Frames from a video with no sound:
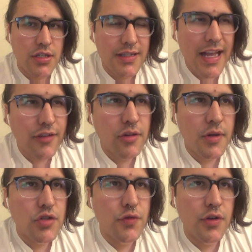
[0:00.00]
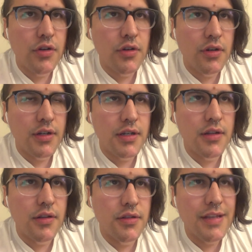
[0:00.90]
Not so much to
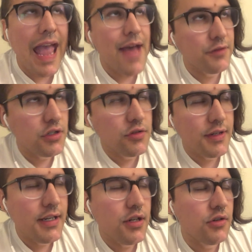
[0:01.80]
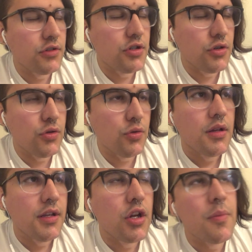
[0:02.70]
have a degree or to,
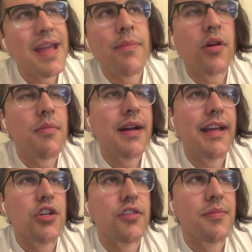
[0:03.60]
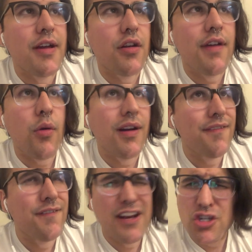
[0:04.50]
make more money. It's just a matter of I want
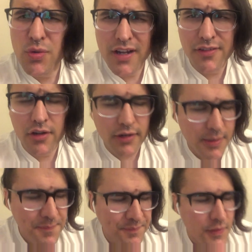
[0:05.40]
to finish what I started.